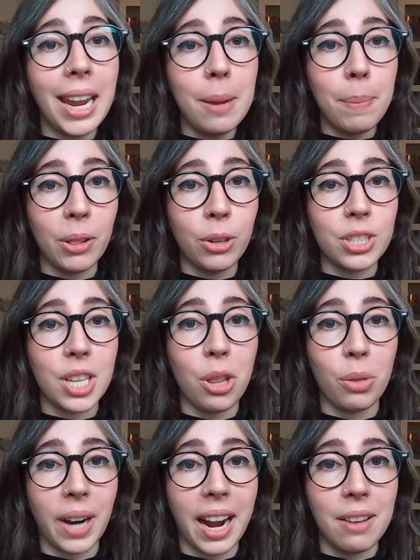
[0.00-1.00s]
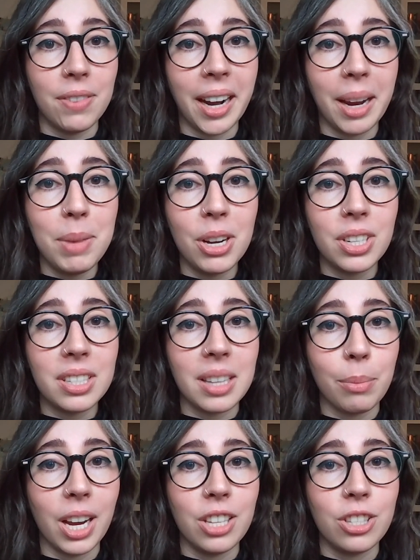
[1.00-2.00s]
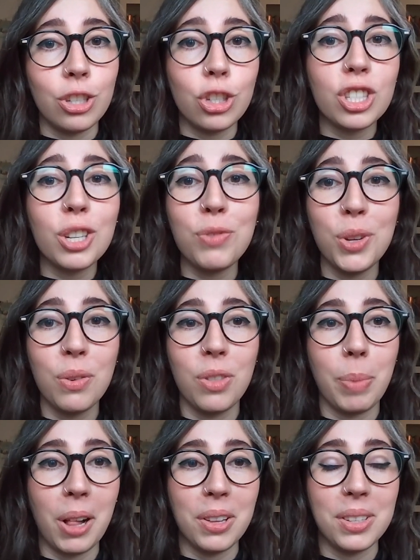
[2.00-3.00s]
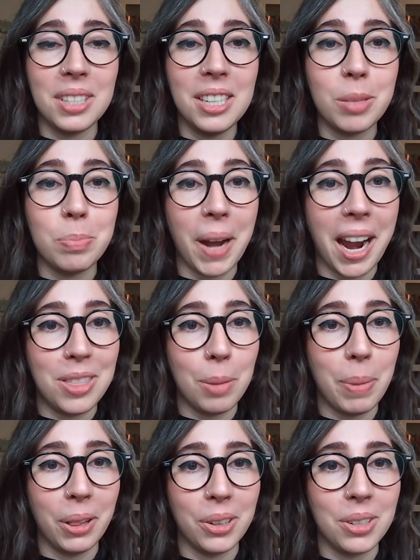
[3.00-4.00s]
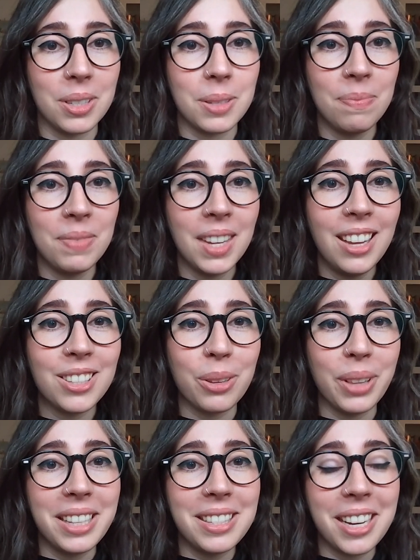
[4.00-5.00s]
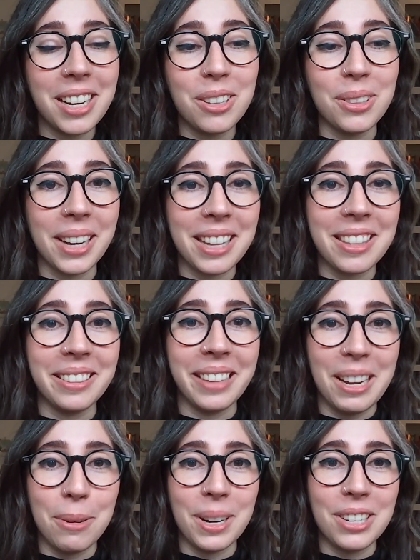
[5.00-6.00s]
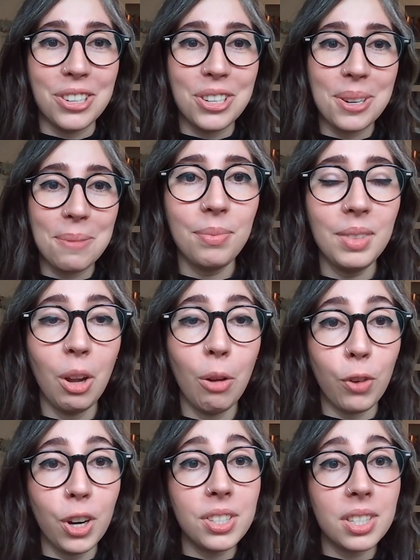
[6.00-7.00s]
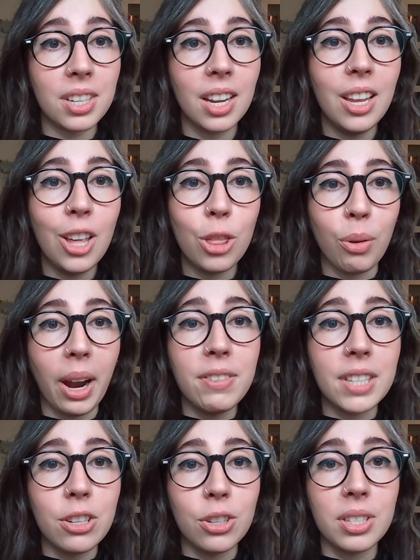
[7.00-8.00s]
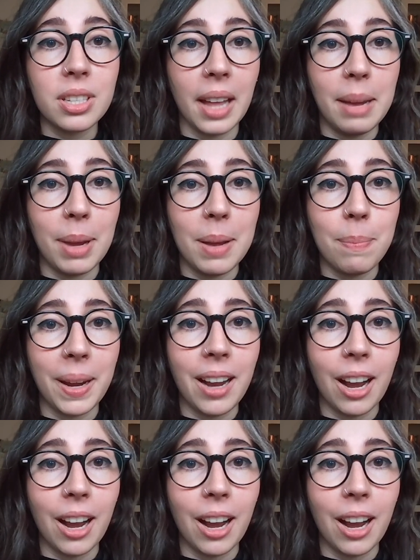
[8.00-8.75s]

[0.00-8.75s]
8 pillars in Thrive, and I'm here to summarize just a few of the policies behind the pillars. So let's take a look at the language. First, Thrive centers climate by